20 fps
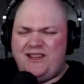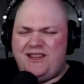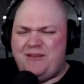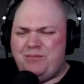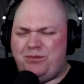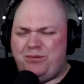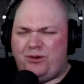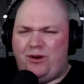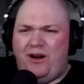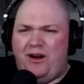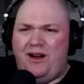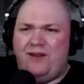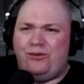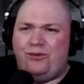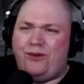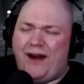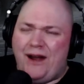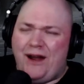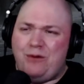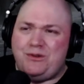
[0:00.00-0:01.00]
improv
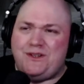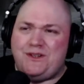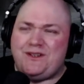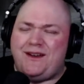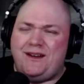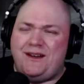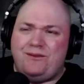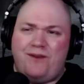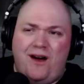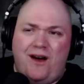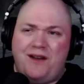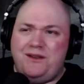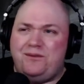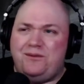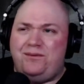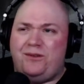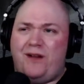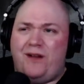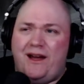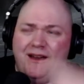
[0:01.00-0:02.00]
where I would just kind of on the
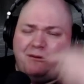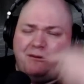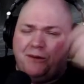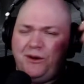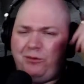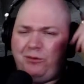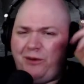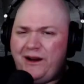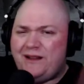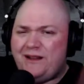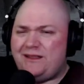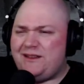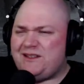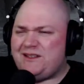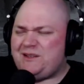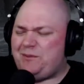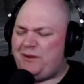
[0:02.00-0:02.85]
fly rewrite this,